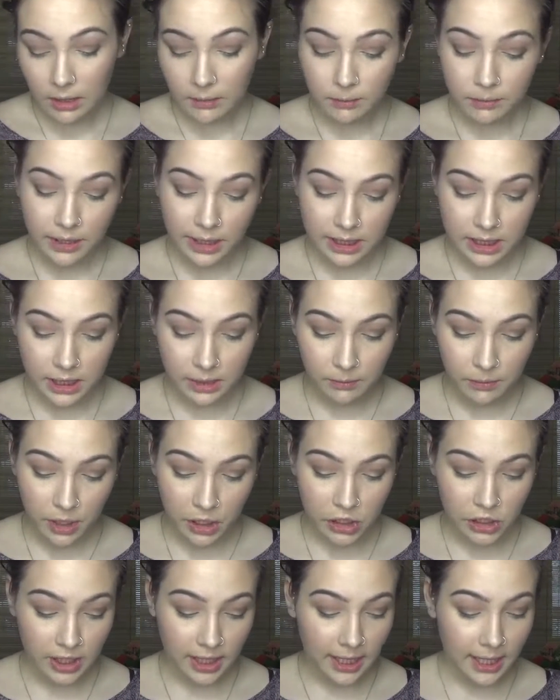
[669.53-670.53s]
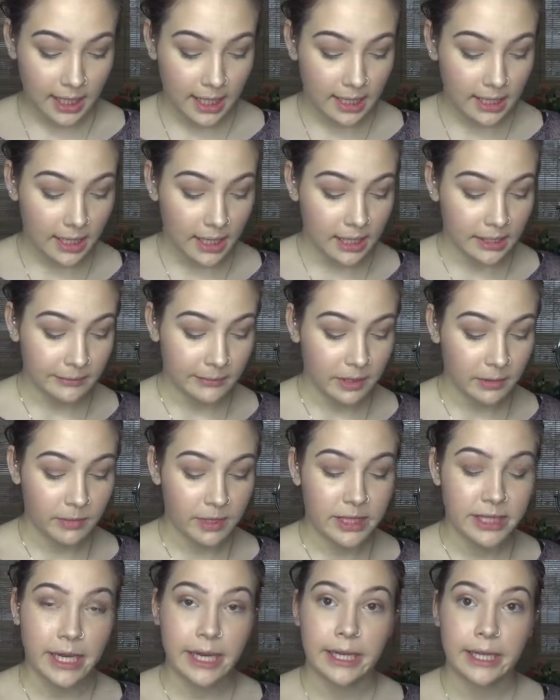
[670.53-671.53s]
blending brush again, and I'm going to
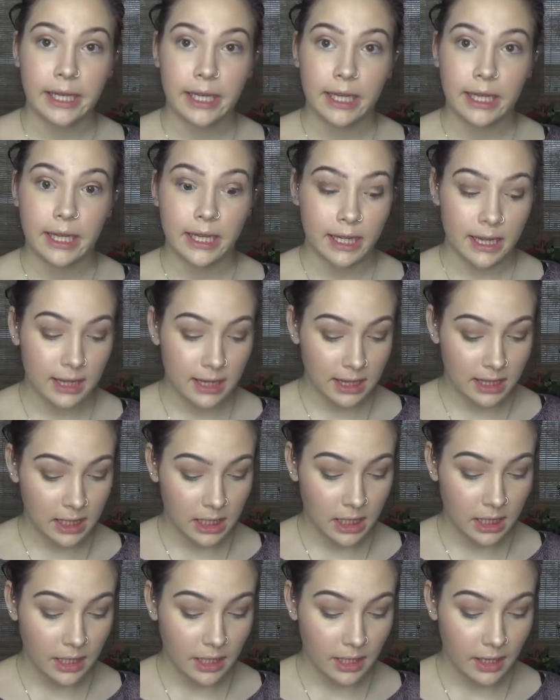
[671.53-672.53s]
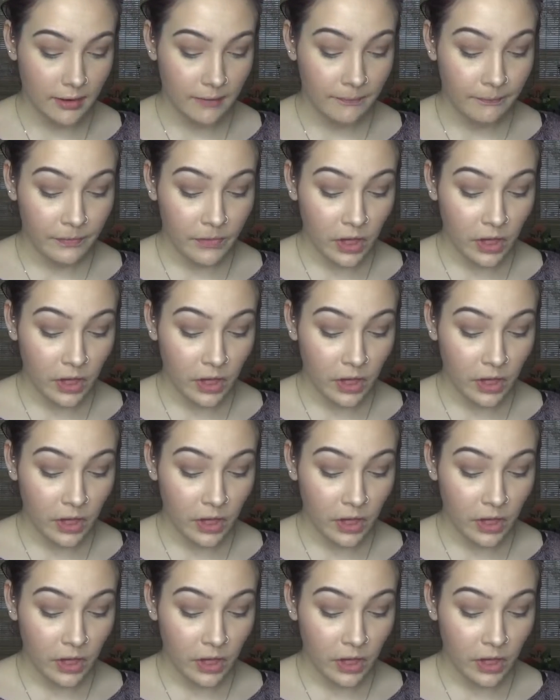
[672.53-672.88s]
be taking the